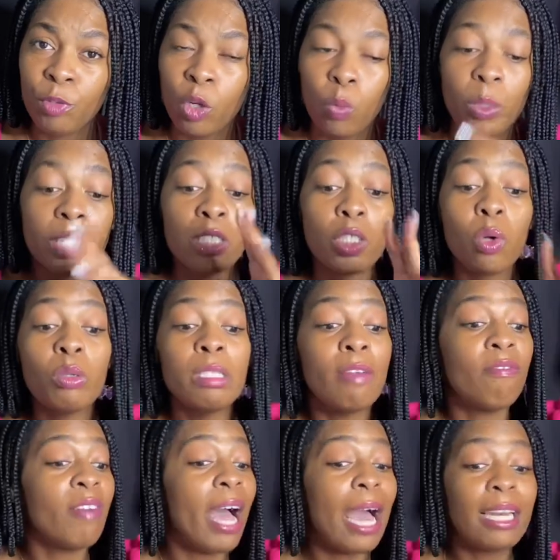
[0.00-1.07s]
We so
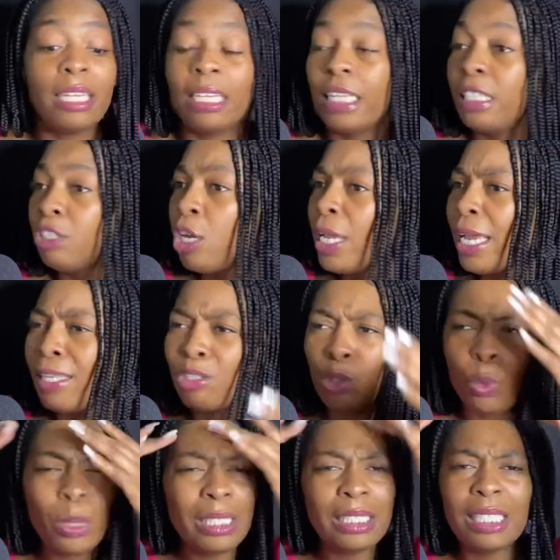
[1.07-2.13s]
divided and, and
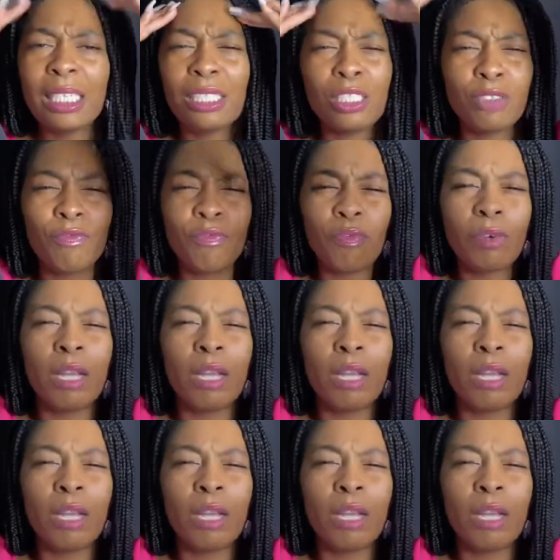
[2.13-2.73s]
twisted and,